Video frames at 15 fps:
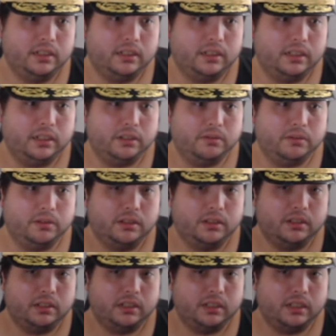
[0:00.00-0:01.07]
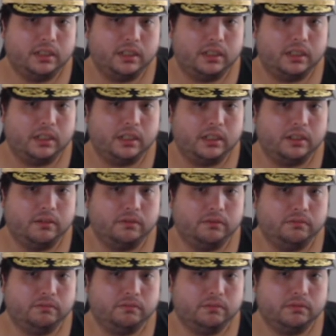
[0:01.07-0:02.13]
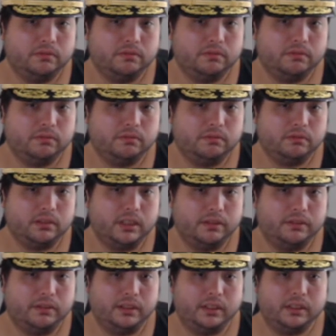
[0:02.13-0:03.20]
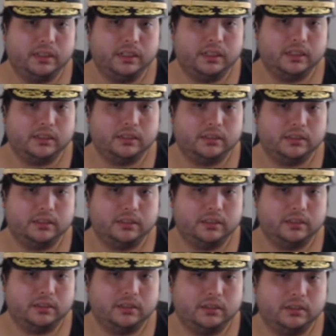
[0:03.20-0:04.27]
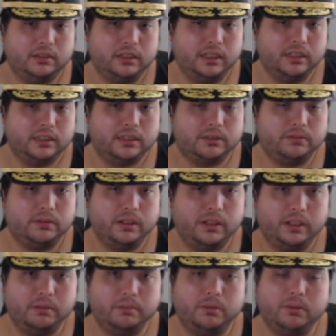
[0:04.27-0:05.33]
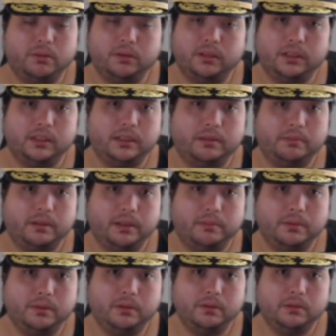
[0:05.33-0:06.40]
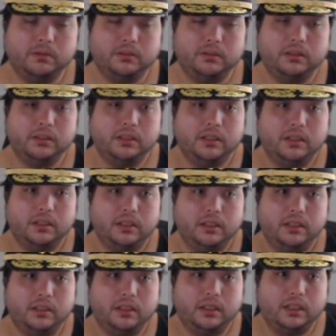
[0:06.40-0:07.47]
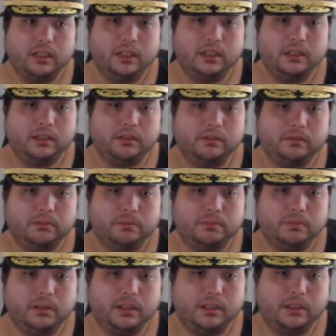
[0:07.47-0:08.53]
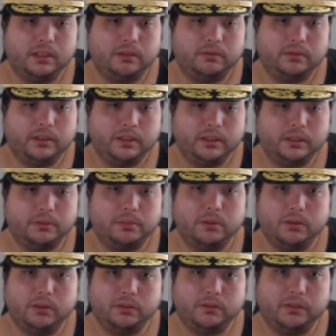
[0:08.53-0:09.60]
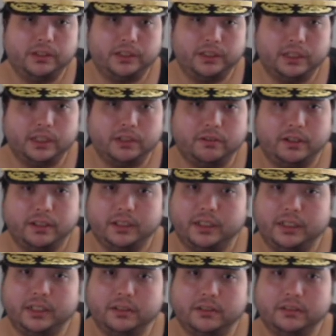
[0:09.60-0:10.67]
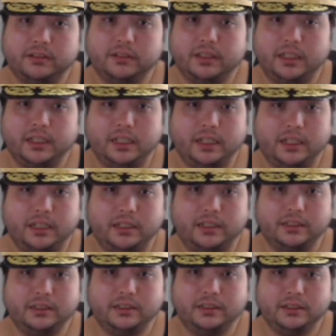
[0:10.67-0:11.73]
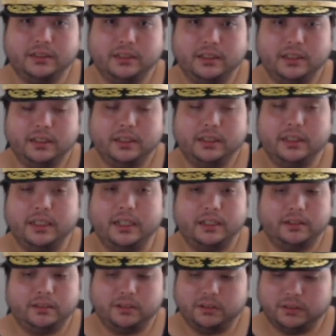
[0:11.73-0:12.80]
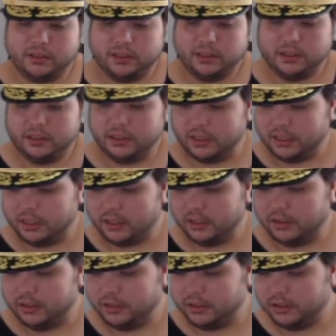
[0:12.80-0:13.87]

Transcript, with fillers: you know what? Um, I think that it's really important that people uh, are very supportive of each other right now, and yeah, look, uh,